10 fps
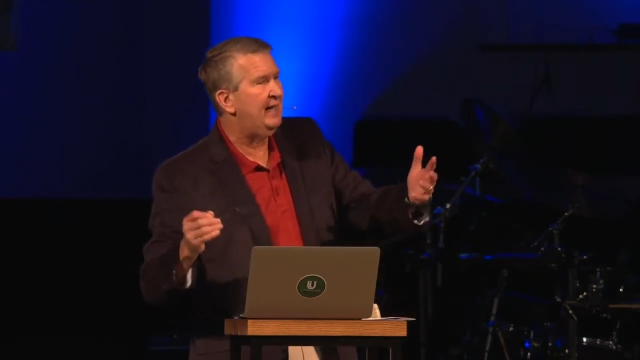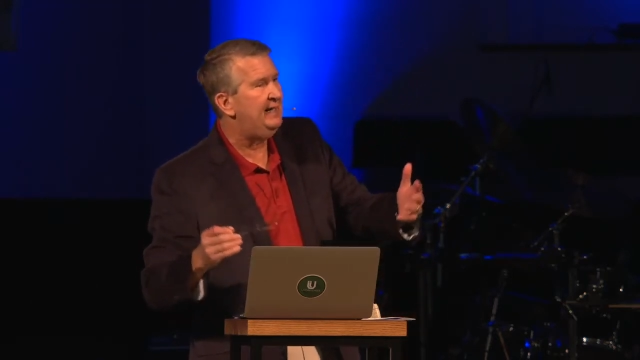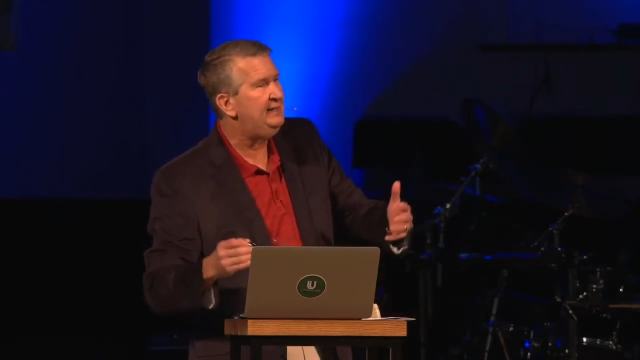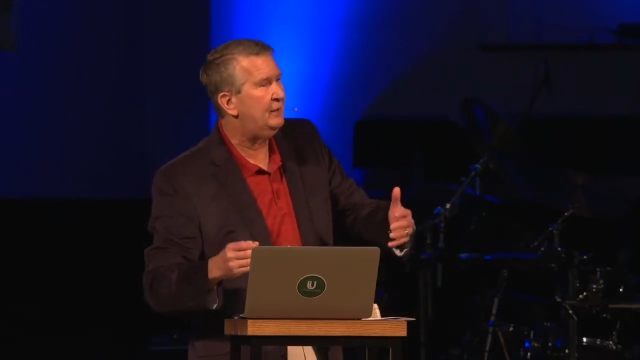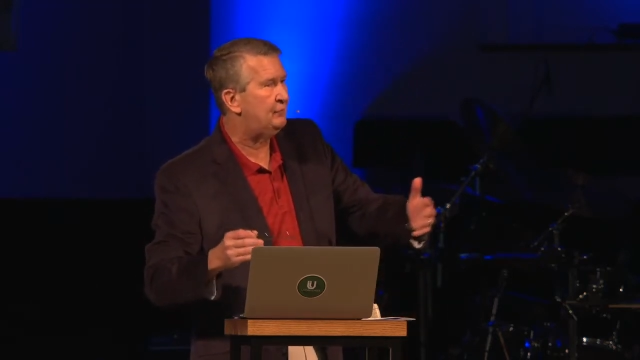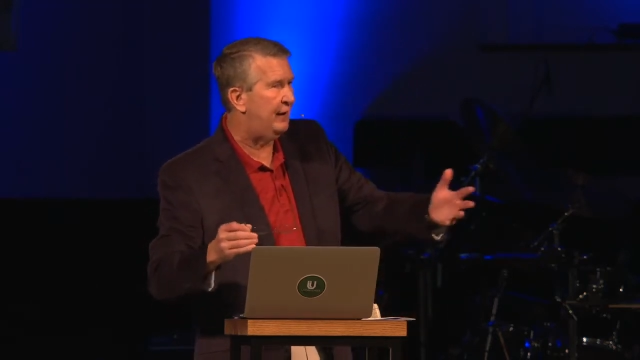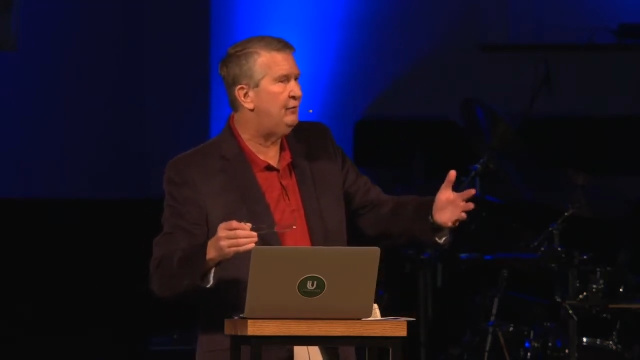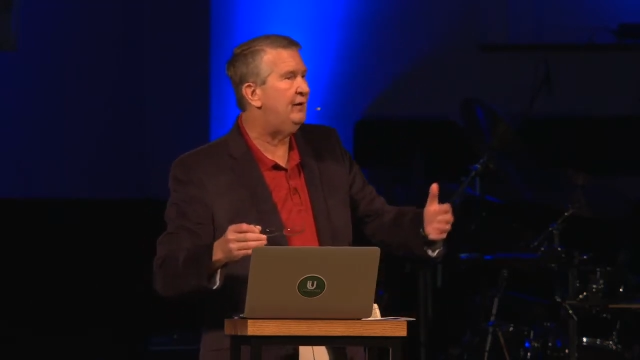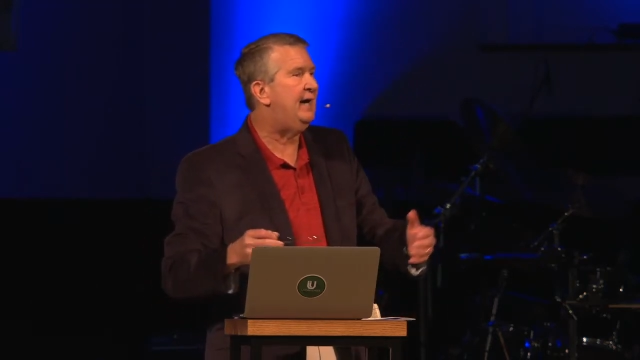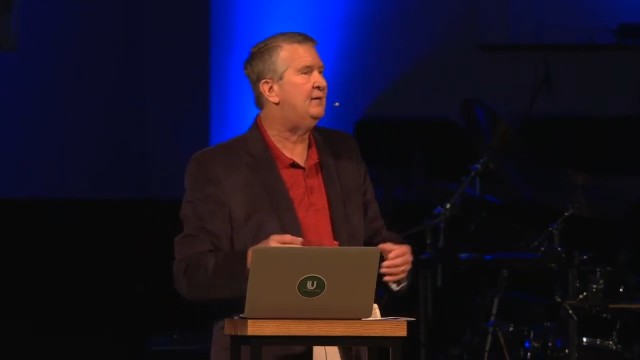that he could
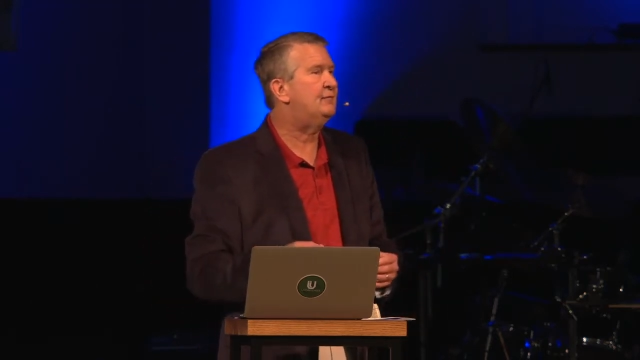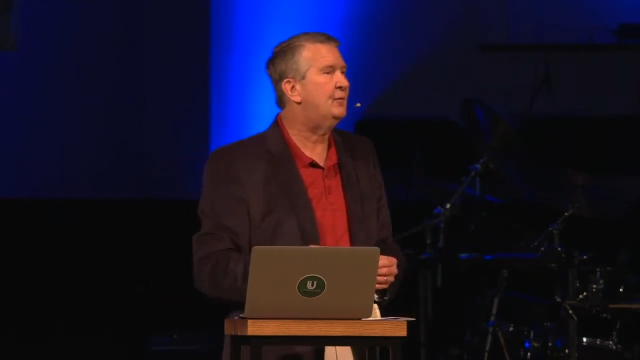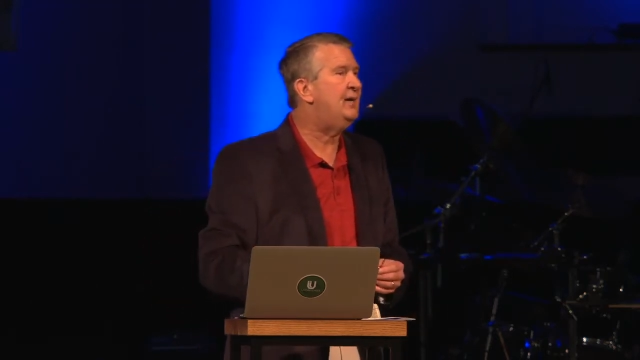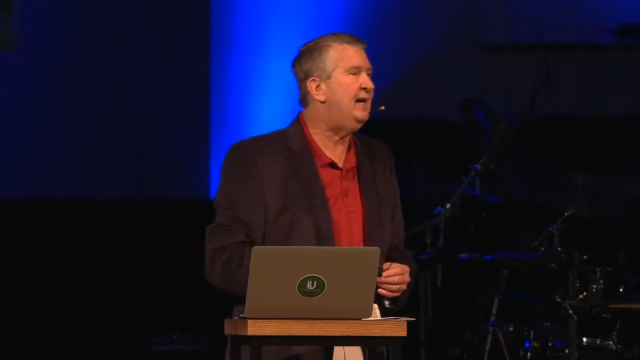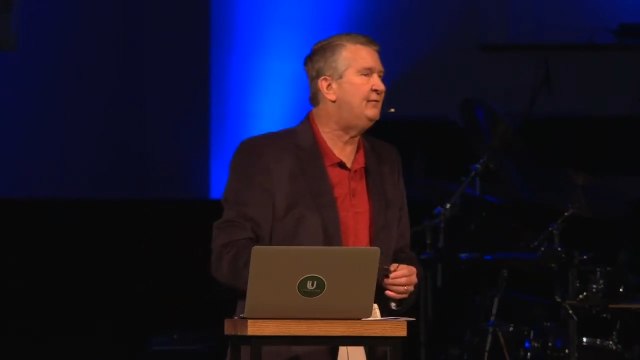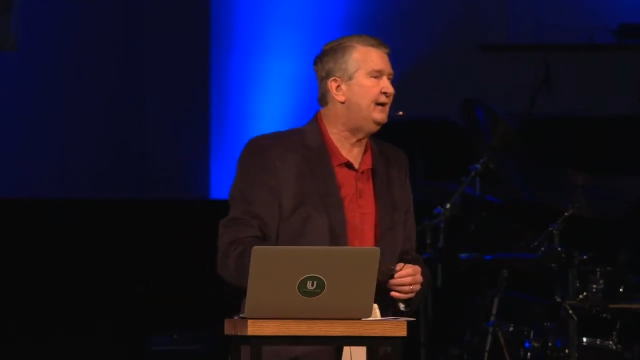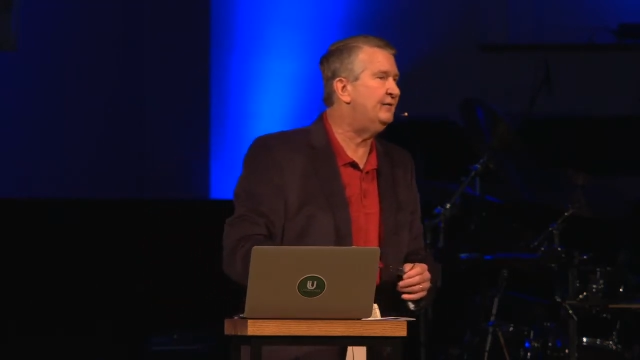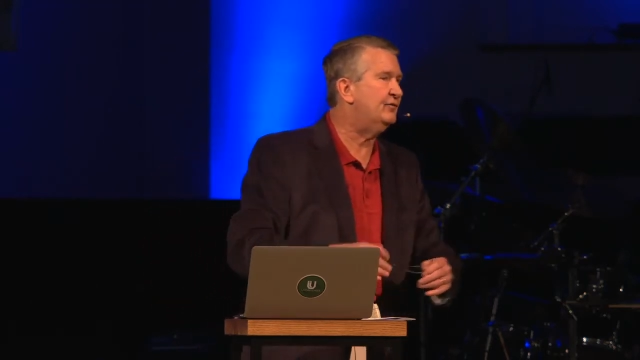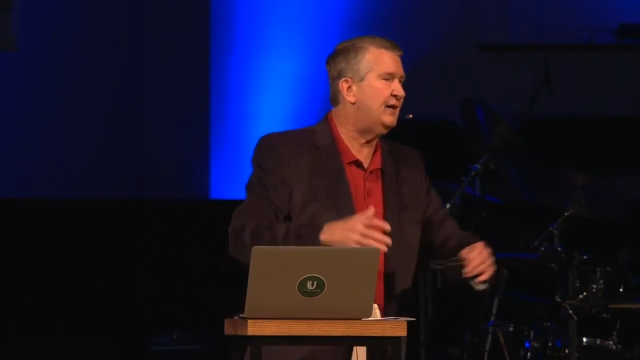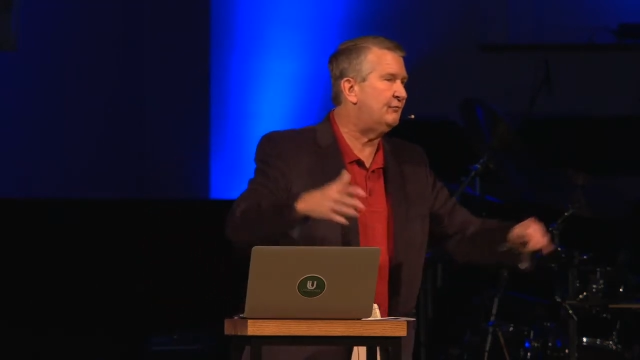float down from heaven
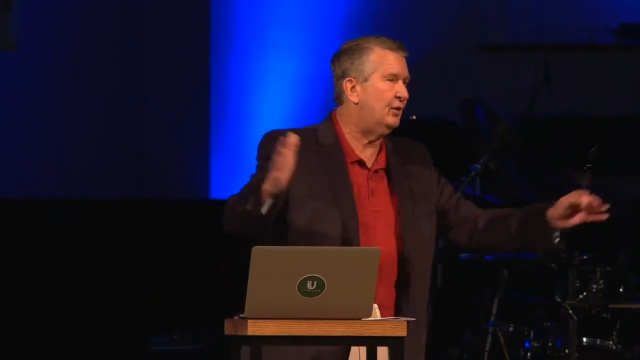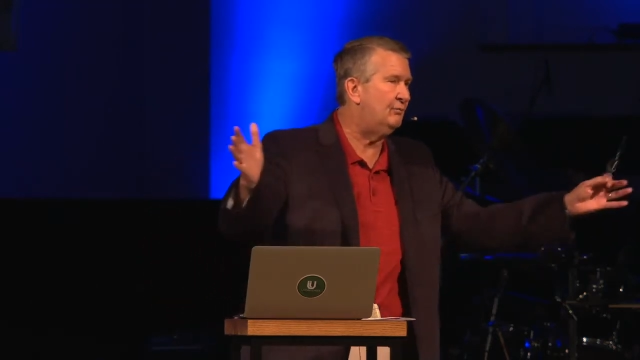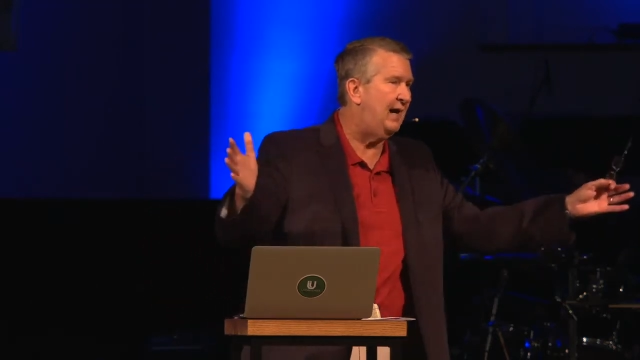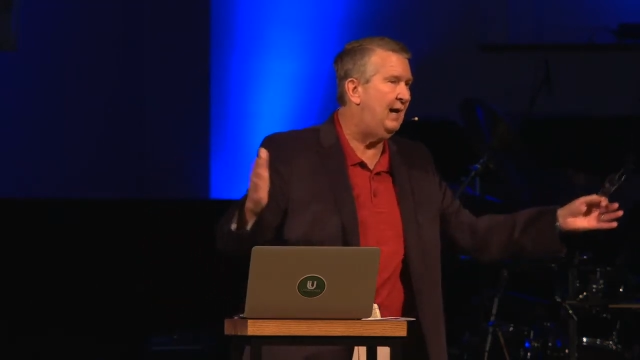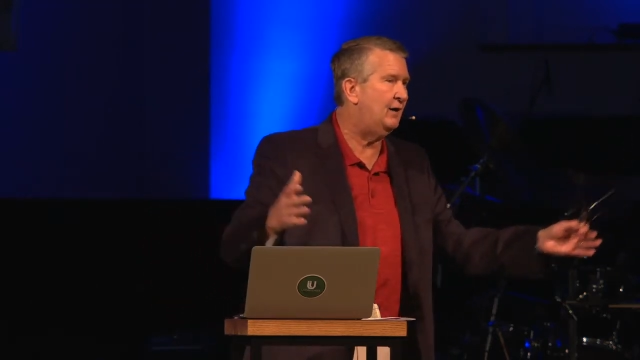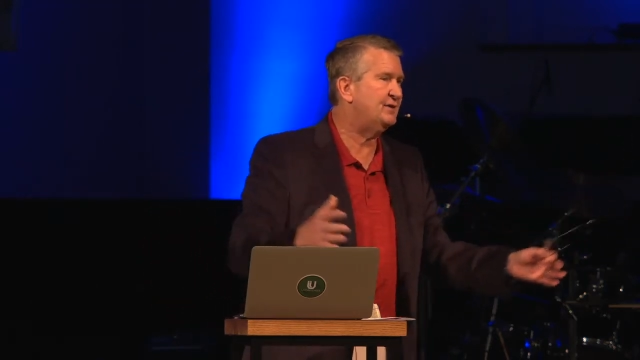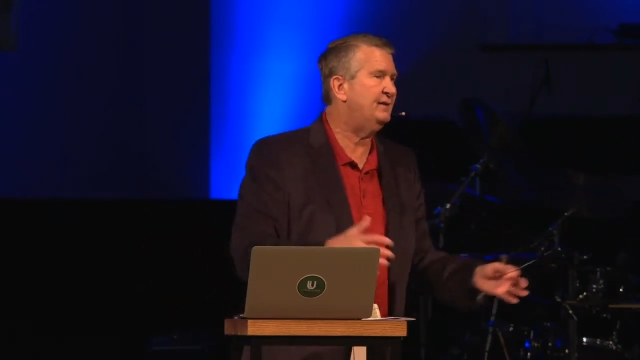in several miles